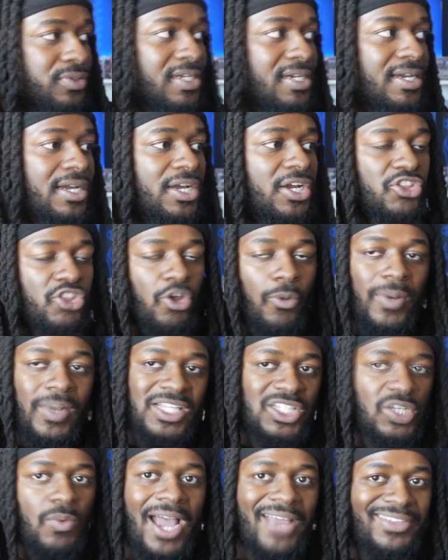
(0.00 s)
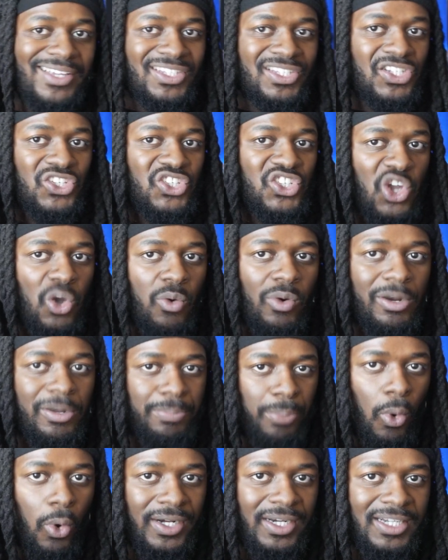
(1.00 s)
The reason why this is so
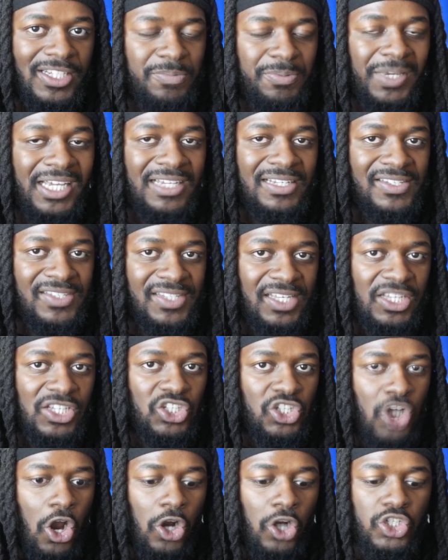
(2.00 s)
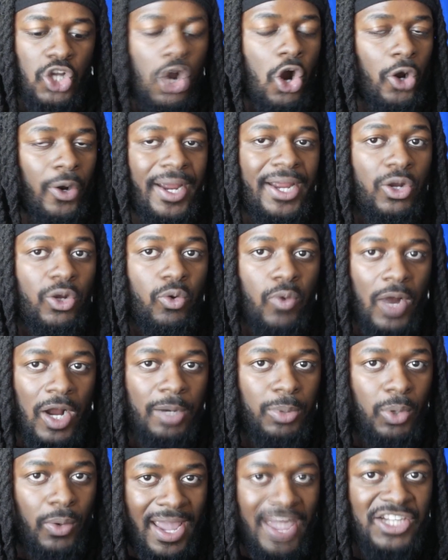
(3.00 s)
important is because these cards are incredible
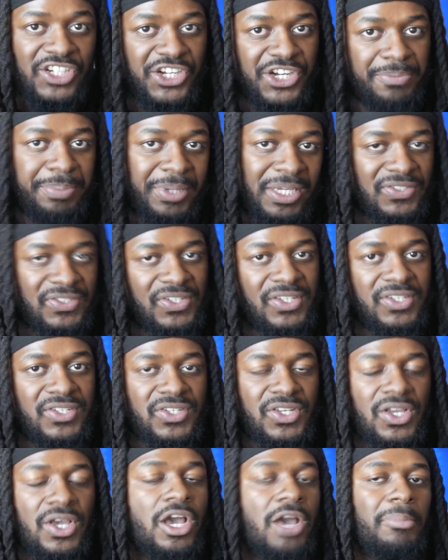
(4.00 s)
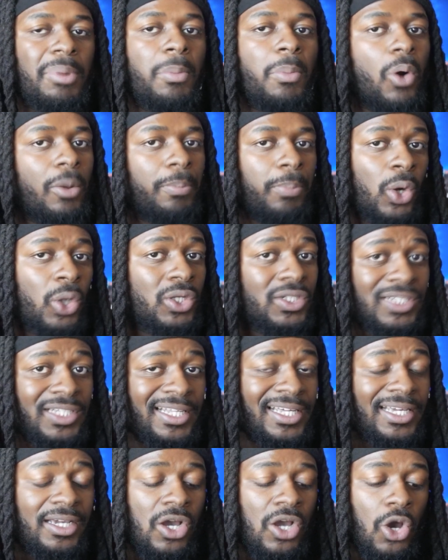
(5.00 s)
engine pieces. But more importantly,
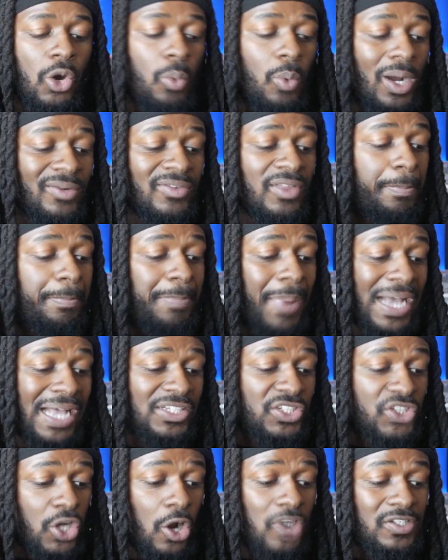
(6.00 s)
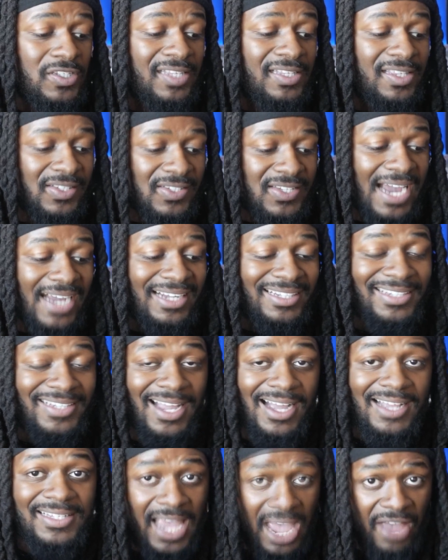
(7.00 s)
one of the best cards that this deck
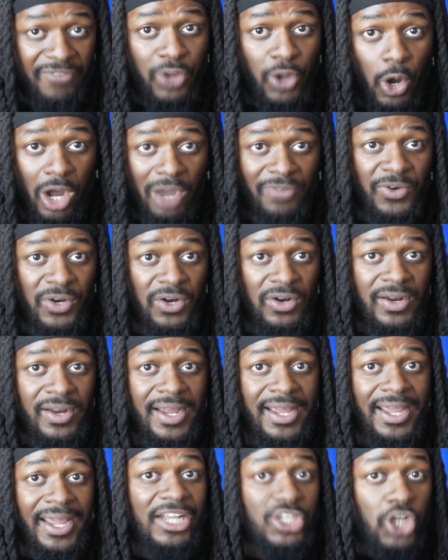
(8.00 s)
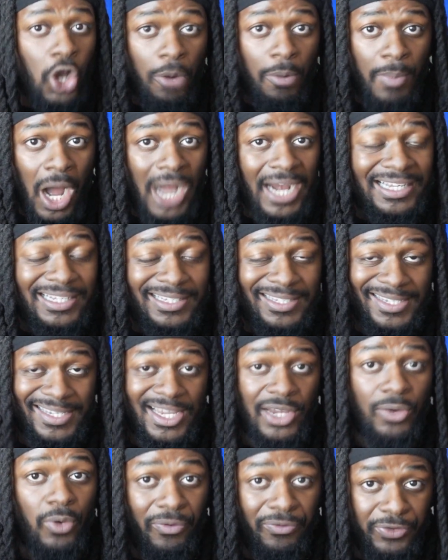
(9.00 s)
does have to offer is Harmonic
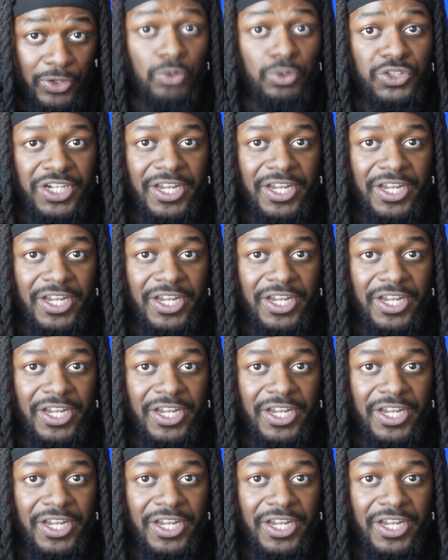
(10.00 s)
Synchro Fusion,